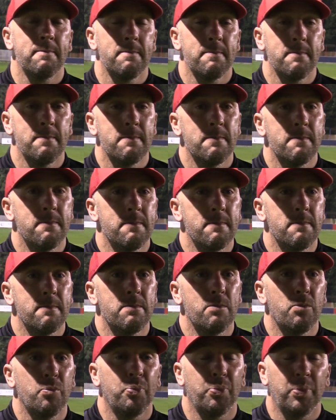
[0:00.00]
Uh, the signing of
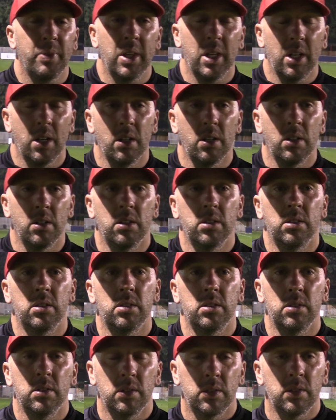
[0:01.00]
Glenn Rea was announced
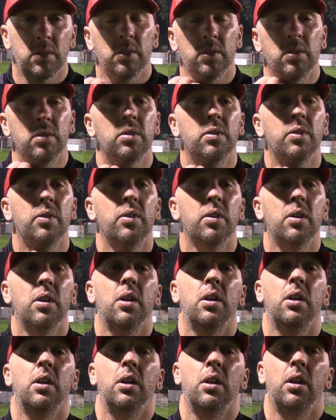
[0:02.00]
today, obviously a pretty
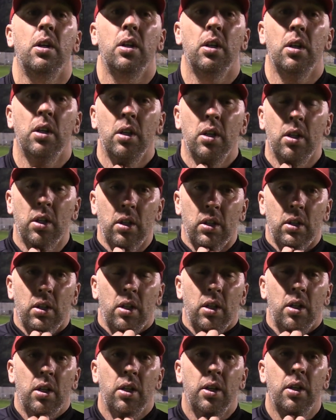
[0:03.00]
big deal for the club,
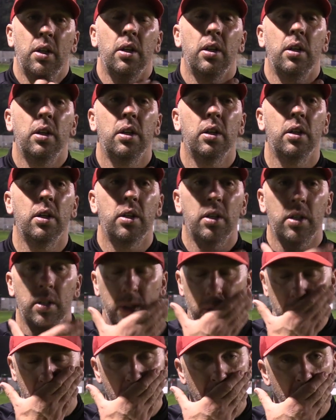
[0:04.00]
a guy coming down
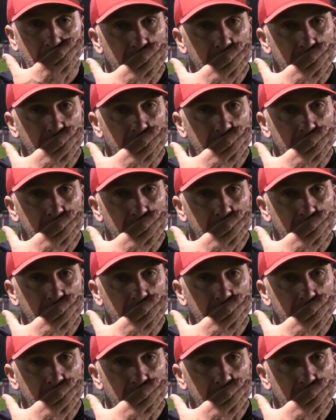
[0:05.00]
from such a